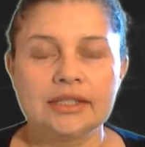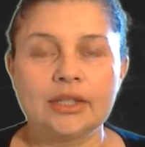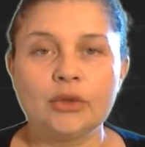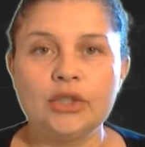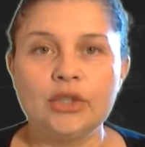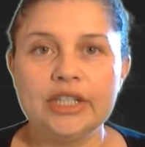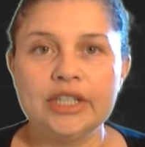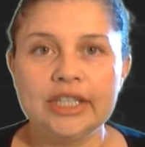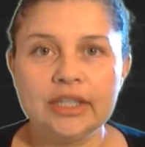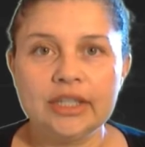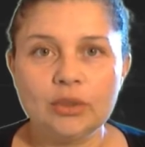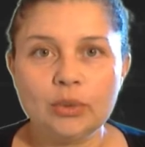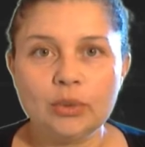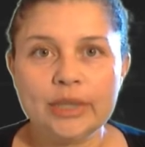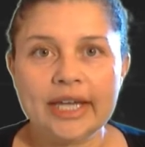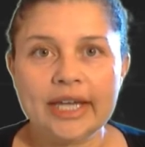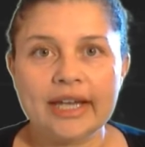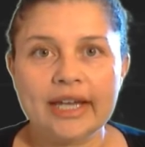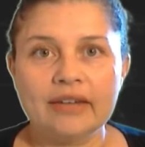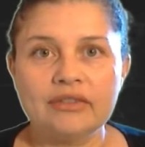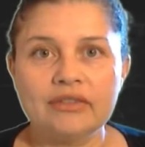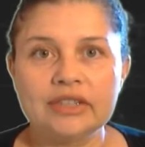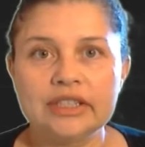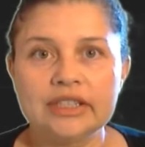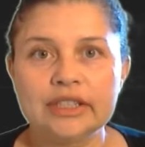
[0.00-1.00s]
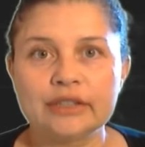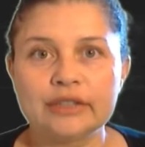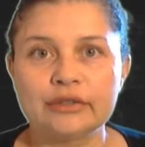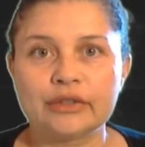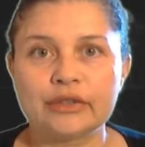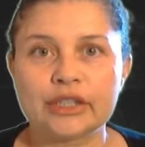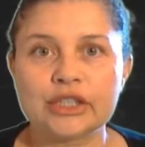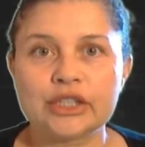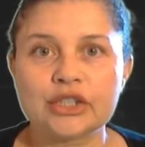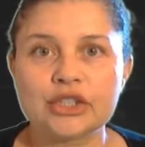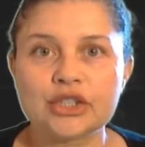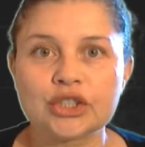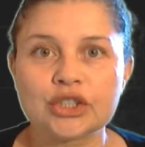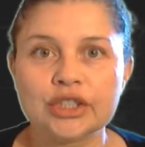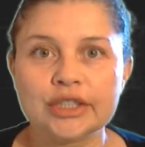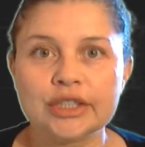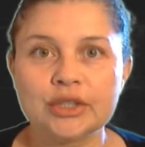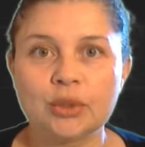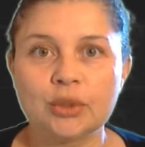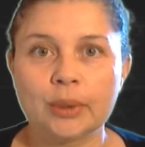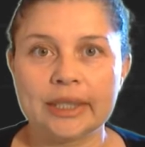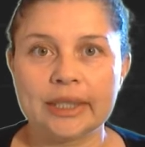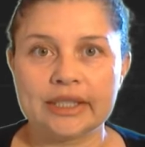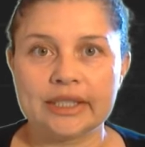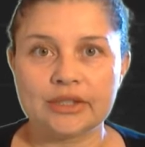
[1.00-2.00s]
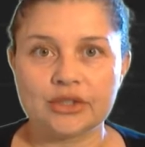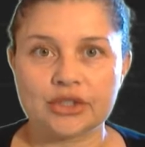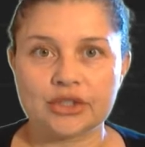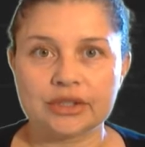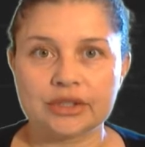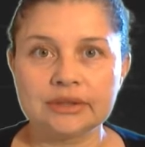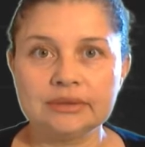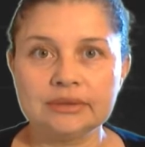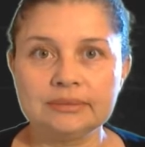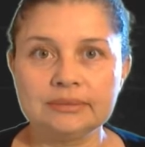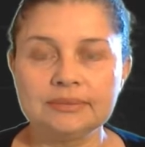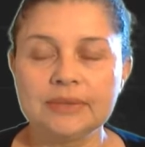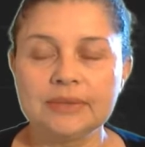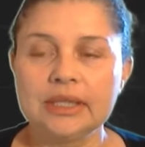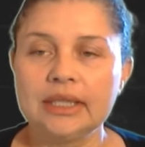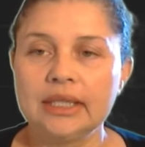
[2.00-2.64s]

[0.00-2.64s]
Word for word: So here we have a differential equation.